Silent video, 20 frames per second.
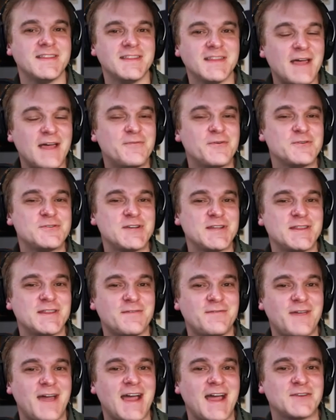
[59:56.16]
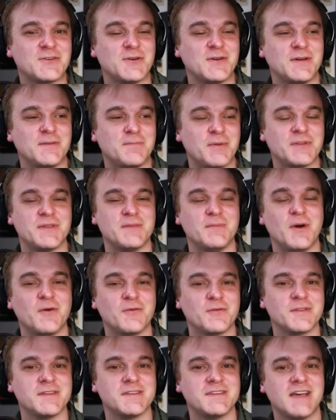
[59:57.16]
leveraging the factory to put them
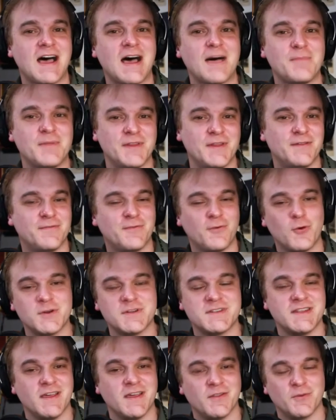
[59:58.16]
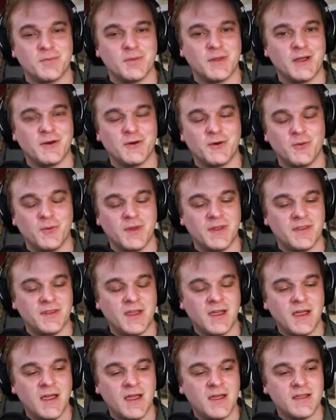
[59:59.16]
over the top and then yeah. force the other player to win
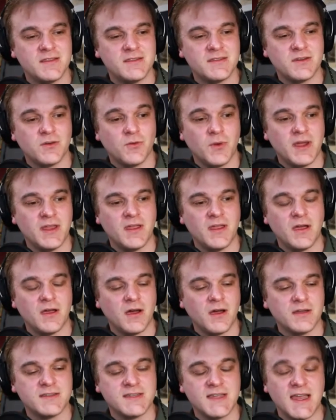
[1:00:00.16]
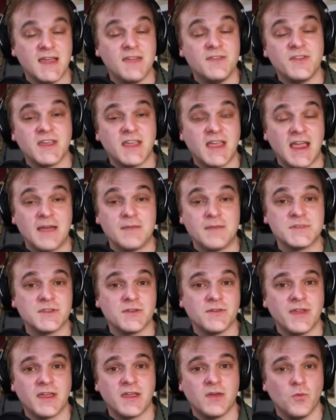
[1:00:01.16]
to win uh, to end the game so
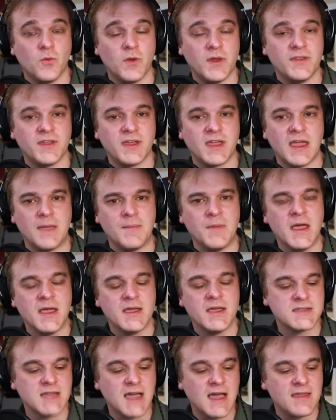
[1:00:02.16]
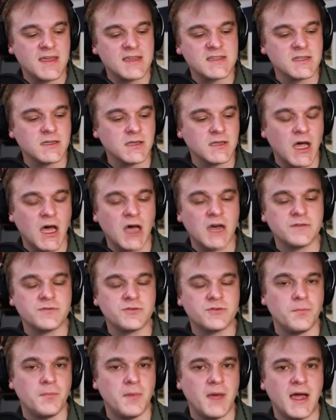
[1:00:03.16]
they can win the game. Scythe has a lot of
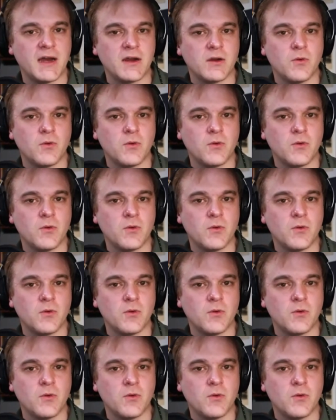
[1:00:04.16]
dramatic